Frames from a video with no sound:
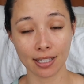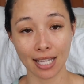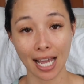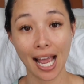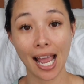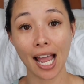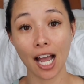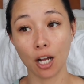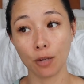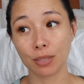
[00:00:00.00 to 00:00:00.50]

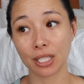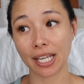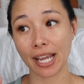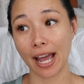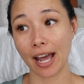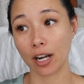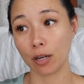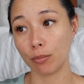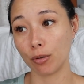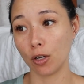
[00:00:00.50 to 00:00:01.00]
That helped
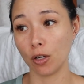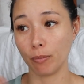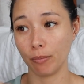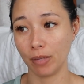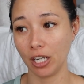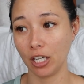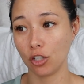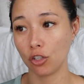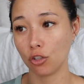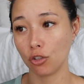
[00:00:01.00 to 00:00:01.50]
catapult
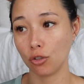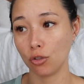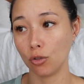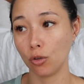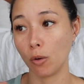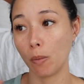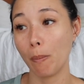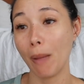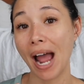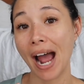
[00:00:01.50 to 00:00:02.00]
me
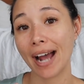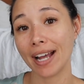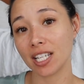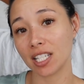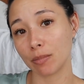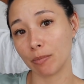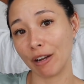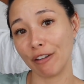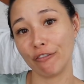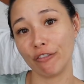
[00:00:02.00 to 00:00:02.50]
to
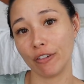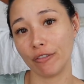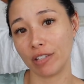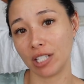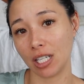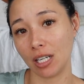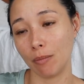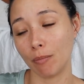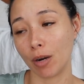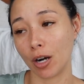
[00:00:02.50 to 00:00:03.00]
pass my
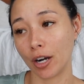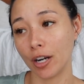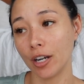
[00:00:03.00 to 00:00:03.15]
15